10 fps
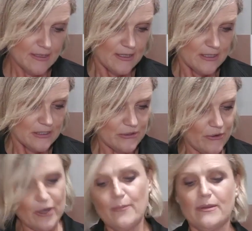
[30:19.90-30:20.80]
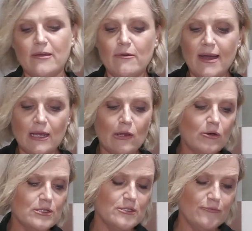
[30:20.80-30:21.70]
So, but there are
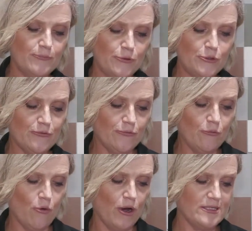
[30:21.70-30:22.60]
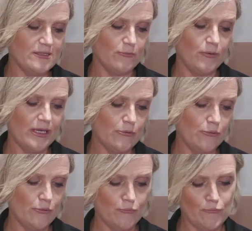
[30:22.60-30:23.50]
lots of beautiful whites that we
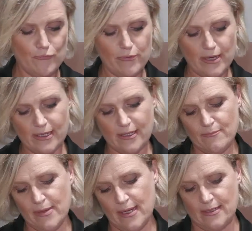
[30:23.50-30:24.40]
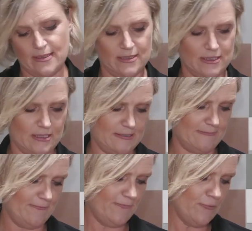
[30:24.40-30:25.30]
could recommend
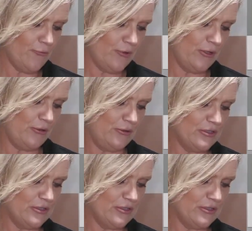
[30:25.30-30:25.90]
for you.